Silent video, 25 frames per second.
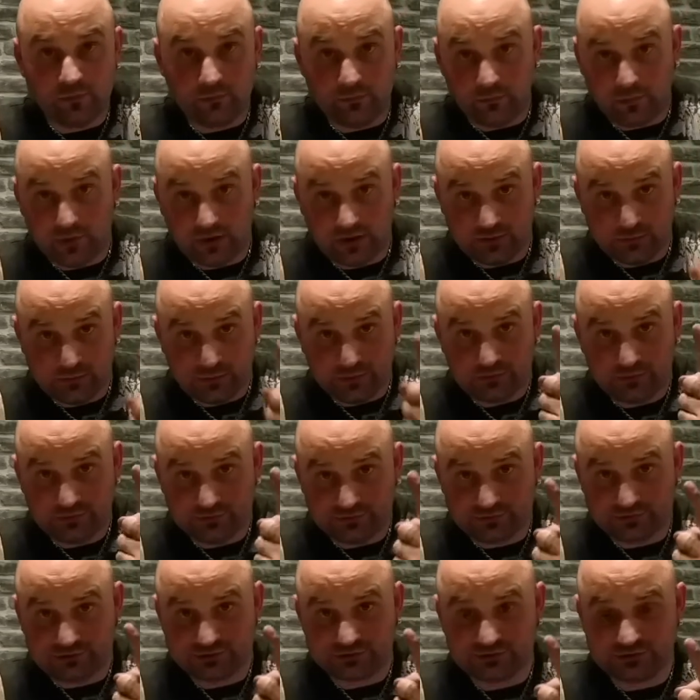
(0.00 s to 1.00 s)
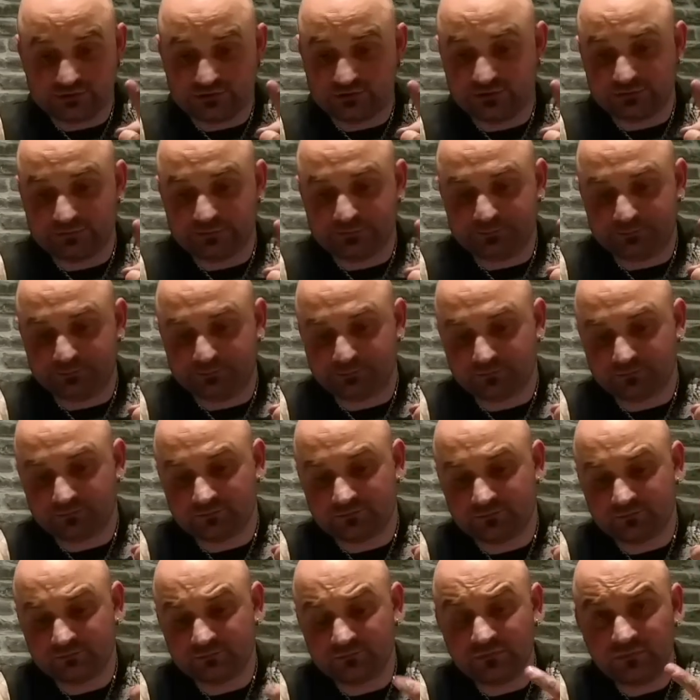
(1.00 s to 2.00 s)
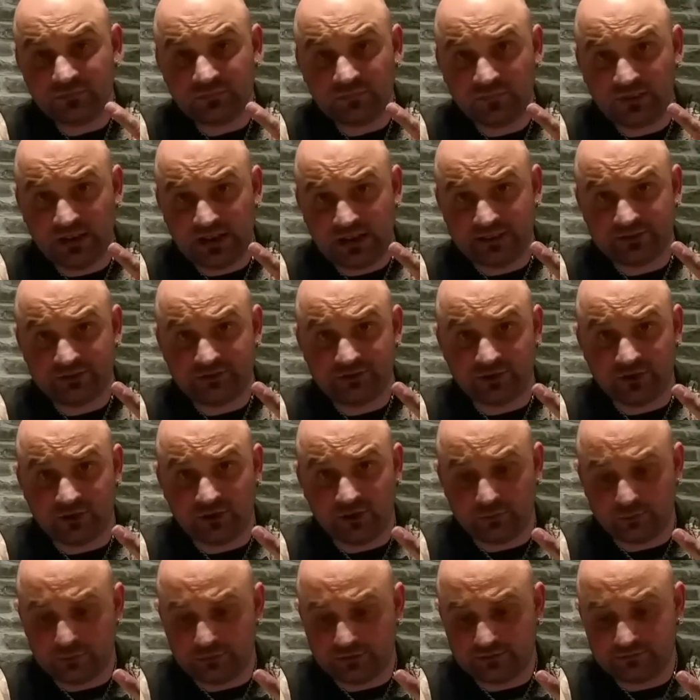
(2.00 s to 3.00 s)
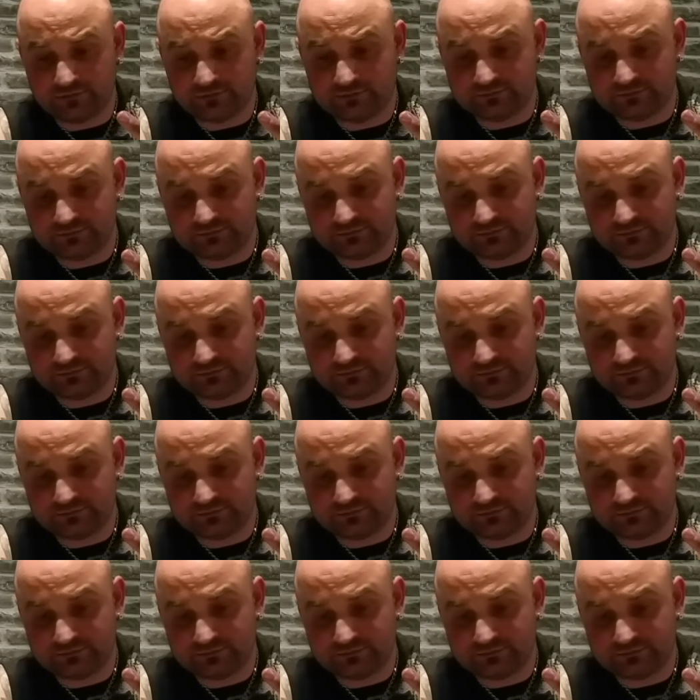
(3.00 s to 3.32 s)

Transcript: Muddy Boots, Ants Allotment,